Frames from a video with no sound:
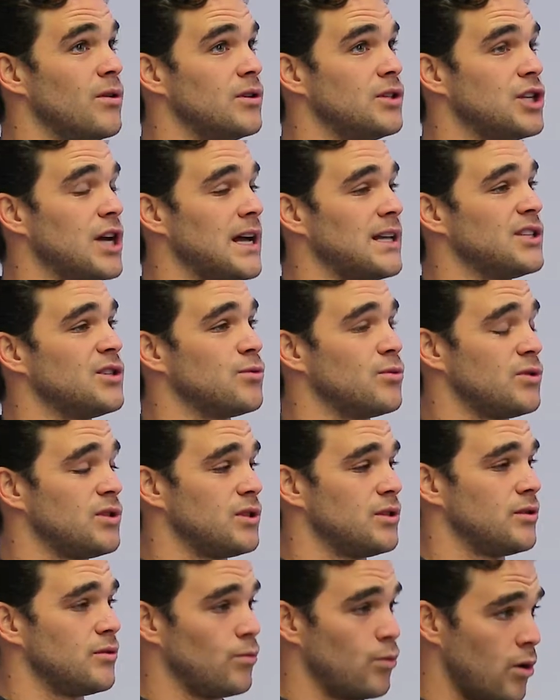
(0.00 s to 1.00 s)

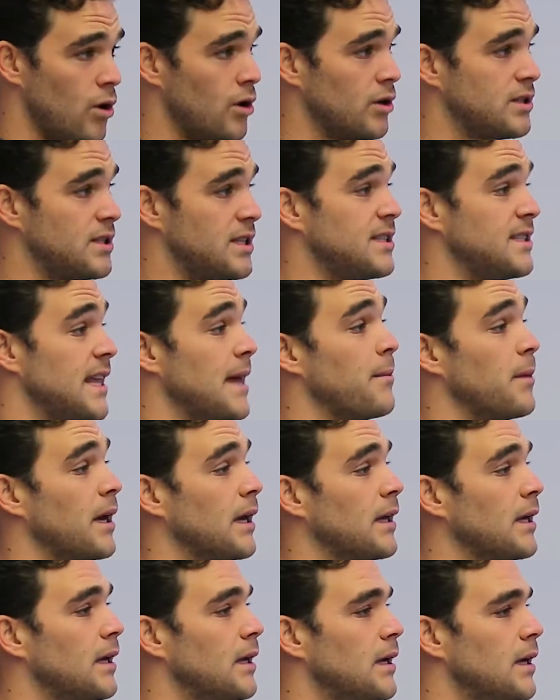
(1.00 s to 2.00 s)
challenges were
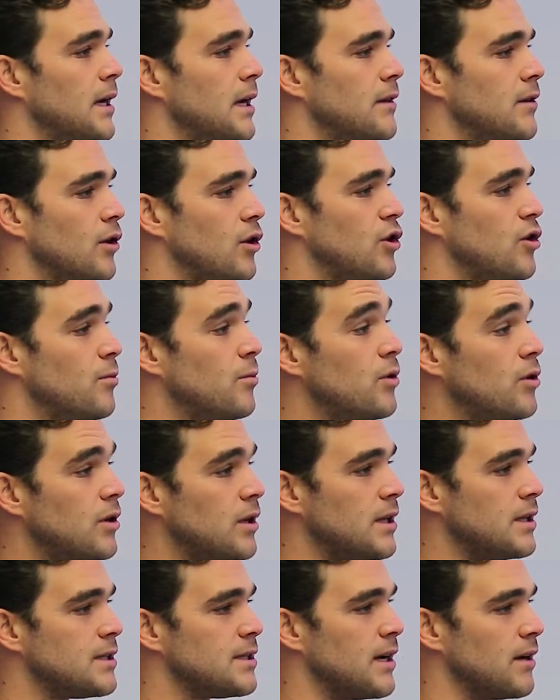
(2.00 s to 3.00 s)
systemic. In the
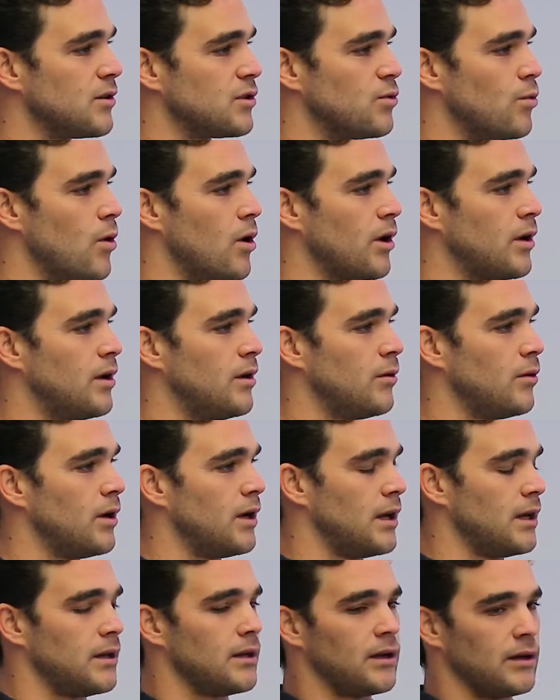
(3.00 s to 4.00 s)
communities that I was working
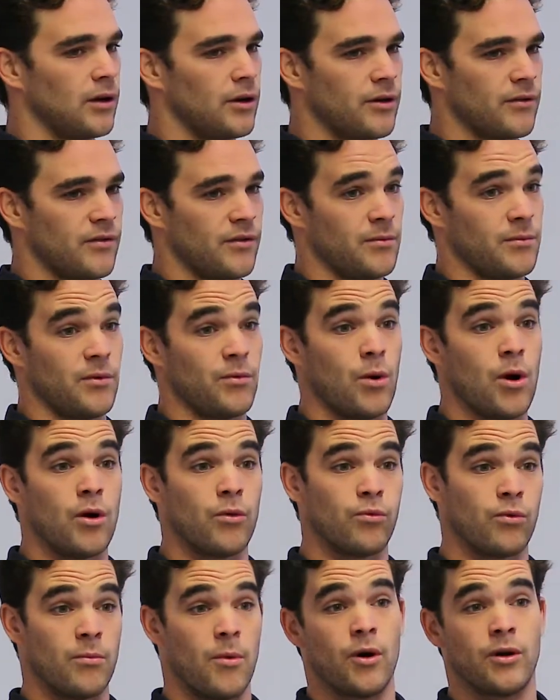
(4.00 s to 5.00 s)
in, a lot of them were
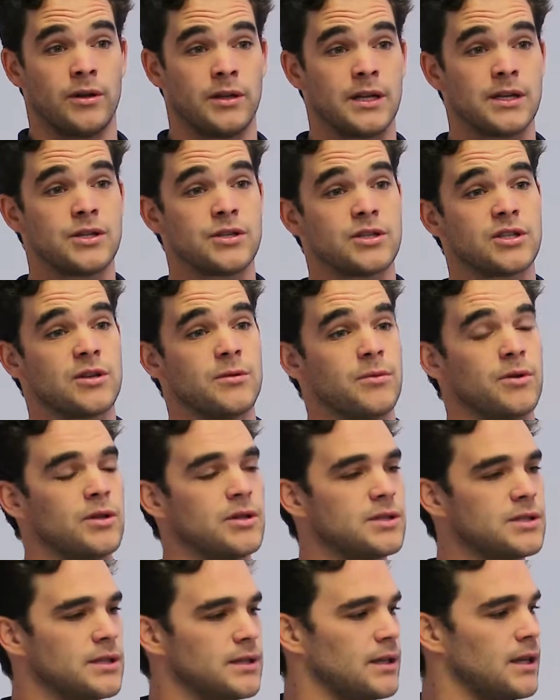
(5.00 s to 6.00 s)
remote Indigenous
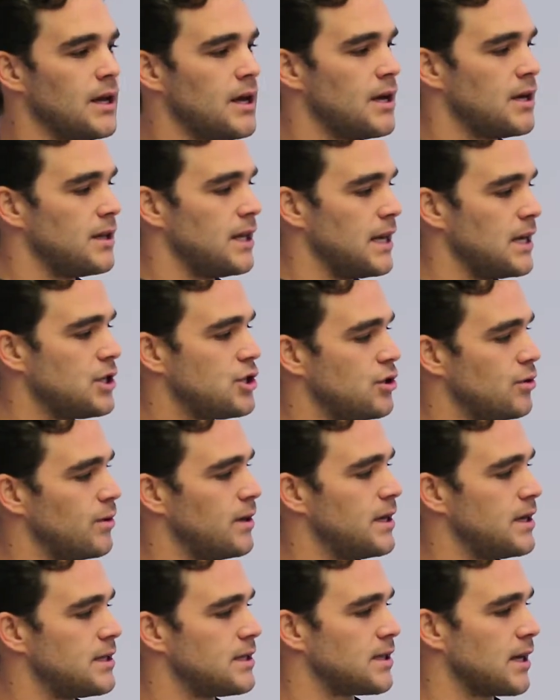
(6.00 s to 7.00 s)
communities. And the issue
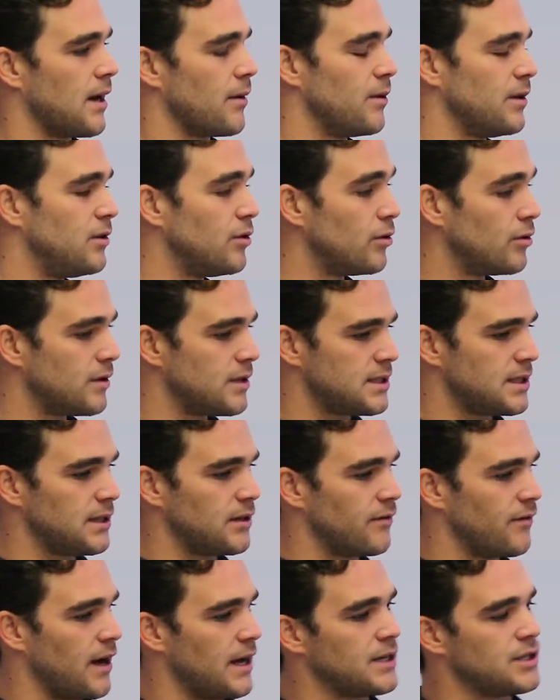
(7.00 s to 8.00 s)
is, we do all these
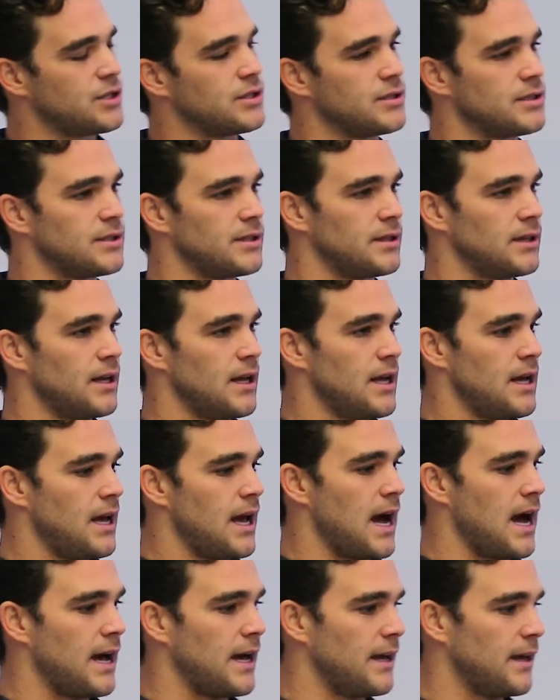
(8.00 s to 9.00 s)
innovations and
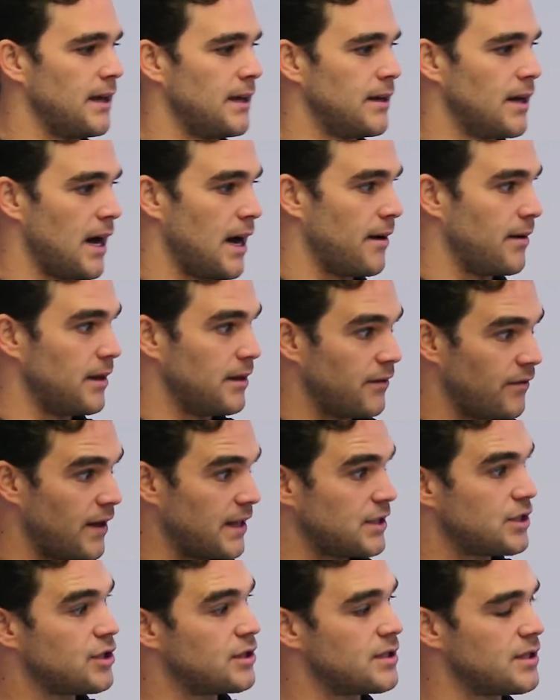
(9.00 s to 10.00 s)

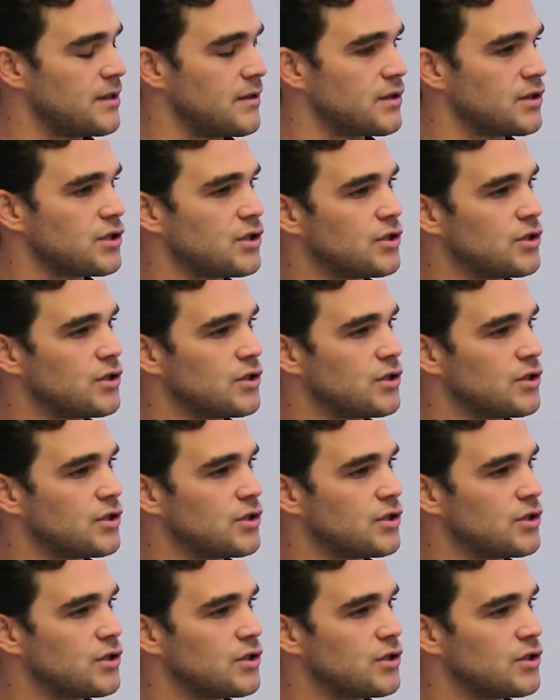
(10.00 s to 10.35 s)
interventions in the